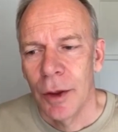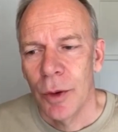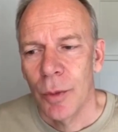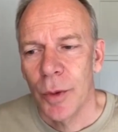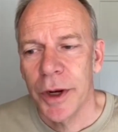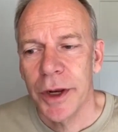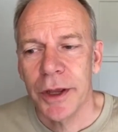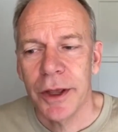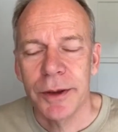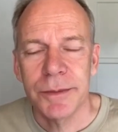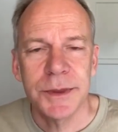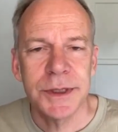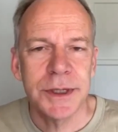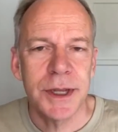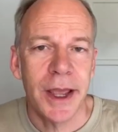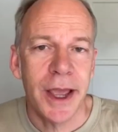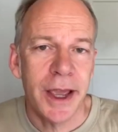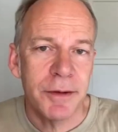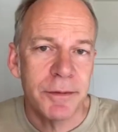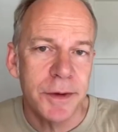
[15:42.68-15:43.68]
When it comes
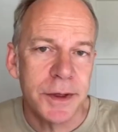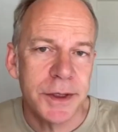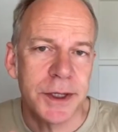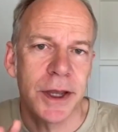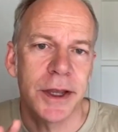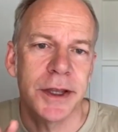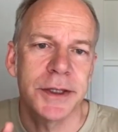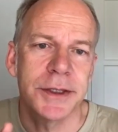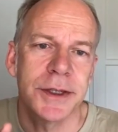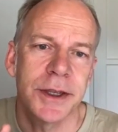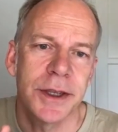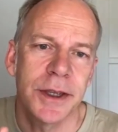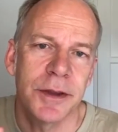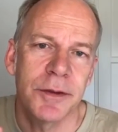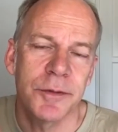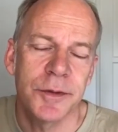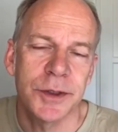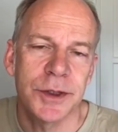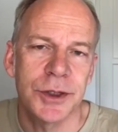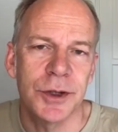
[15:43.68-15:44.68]
to advertising
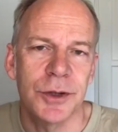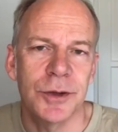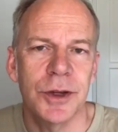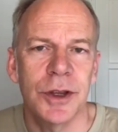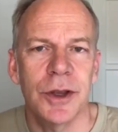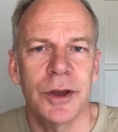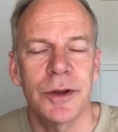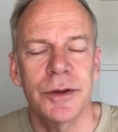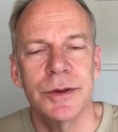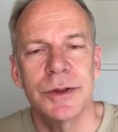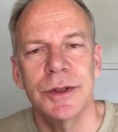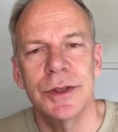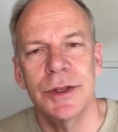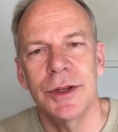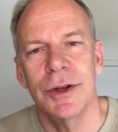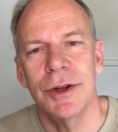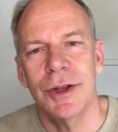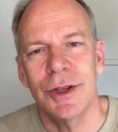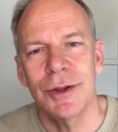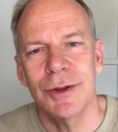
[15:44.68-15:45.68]
for studios,
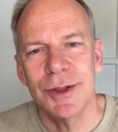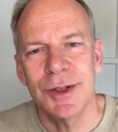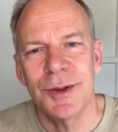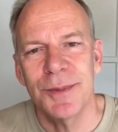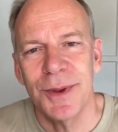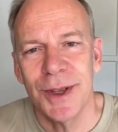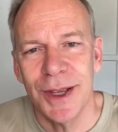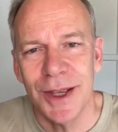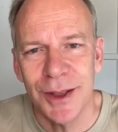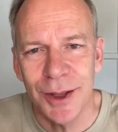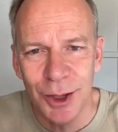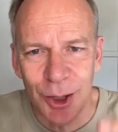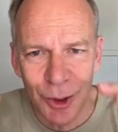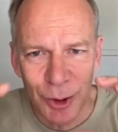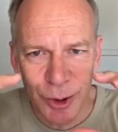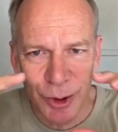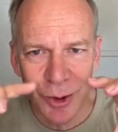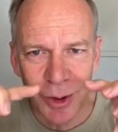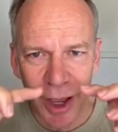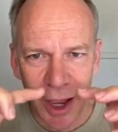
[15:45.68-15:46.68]
you know, it used to be that you
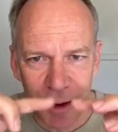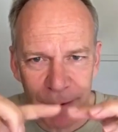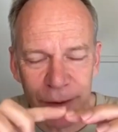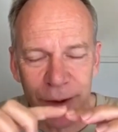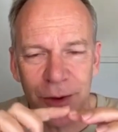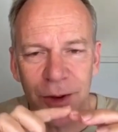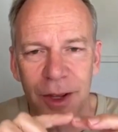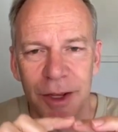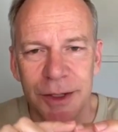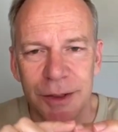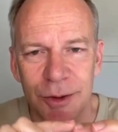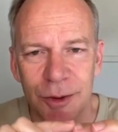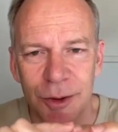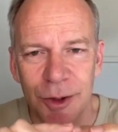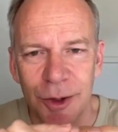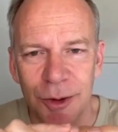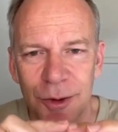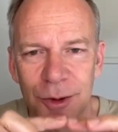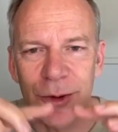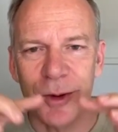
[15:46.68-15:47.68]
could advertise through
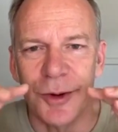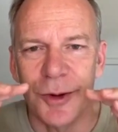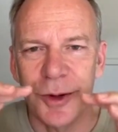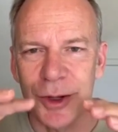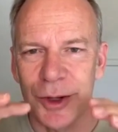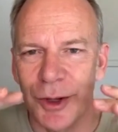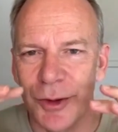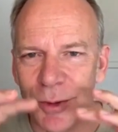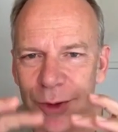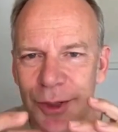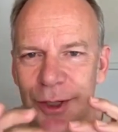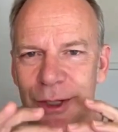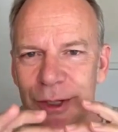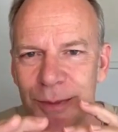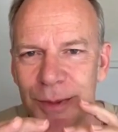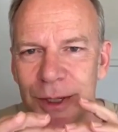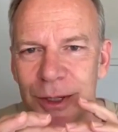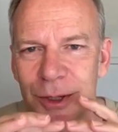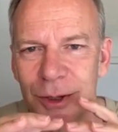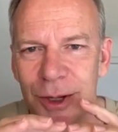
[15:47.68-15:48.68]
Google and you would
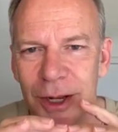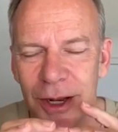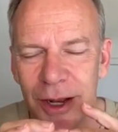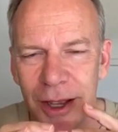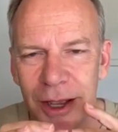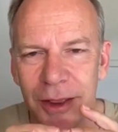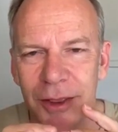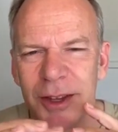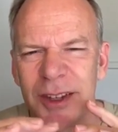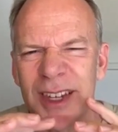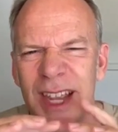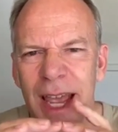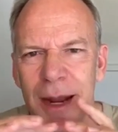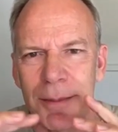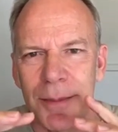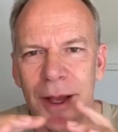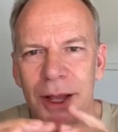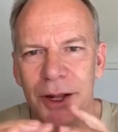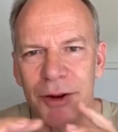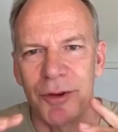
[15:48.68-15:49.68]
just be doing like the
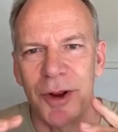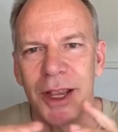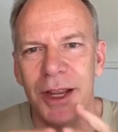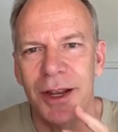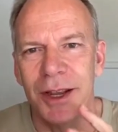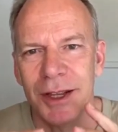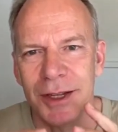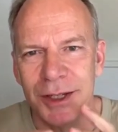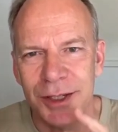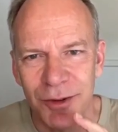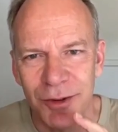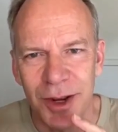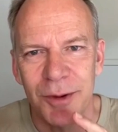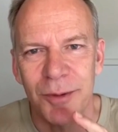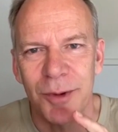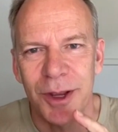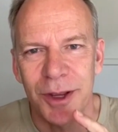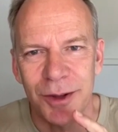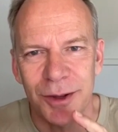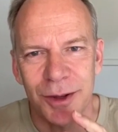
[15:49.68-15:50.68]
10-mile radius around
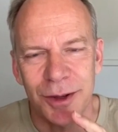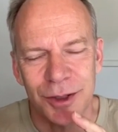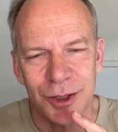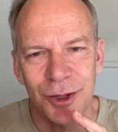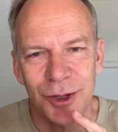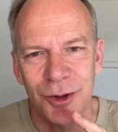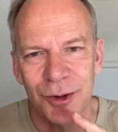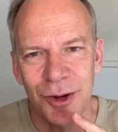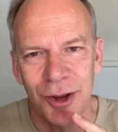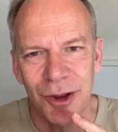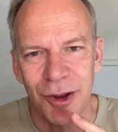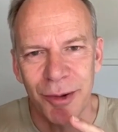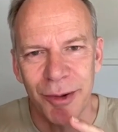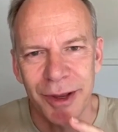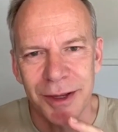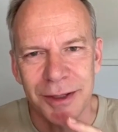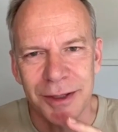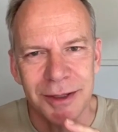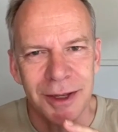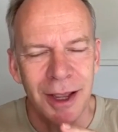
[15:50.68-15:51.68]
where your studio
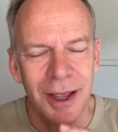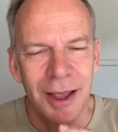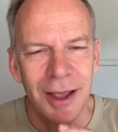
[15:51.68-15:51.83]
is.